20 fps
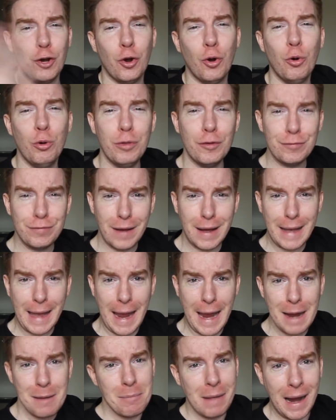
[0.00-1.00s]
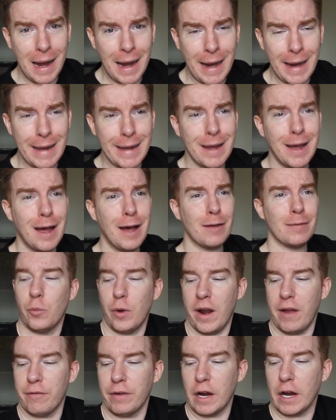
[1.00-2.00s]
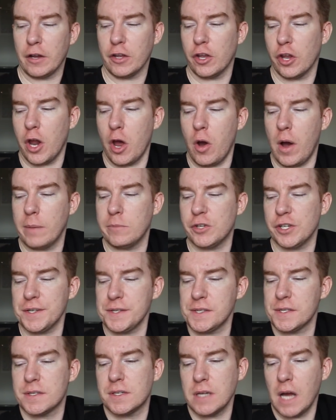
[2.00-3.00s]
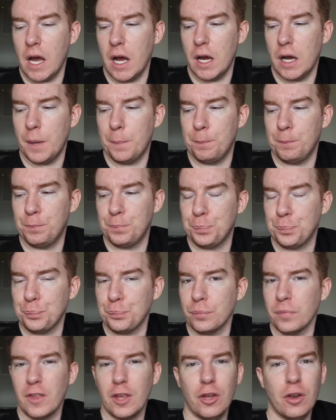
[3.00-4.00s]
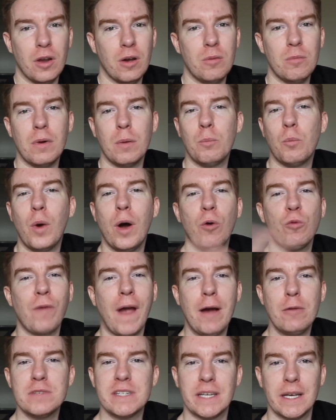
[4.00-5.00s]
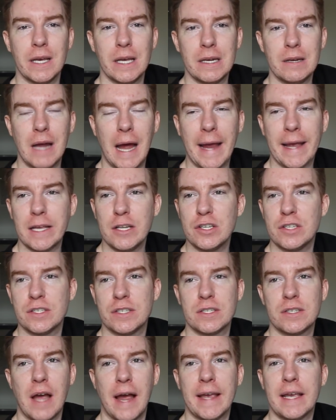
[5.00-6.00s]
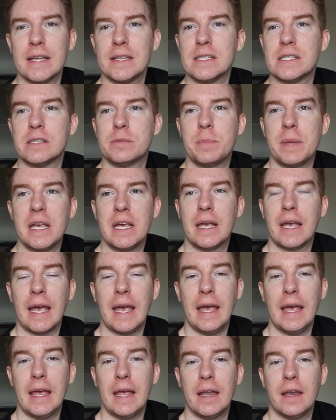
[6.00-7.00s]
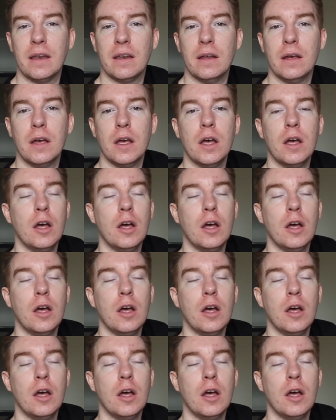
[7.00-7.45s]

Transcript: Who the fuck am I? Whatever. You know, I'm just, um, you know, well-rounded. I can, I can speak in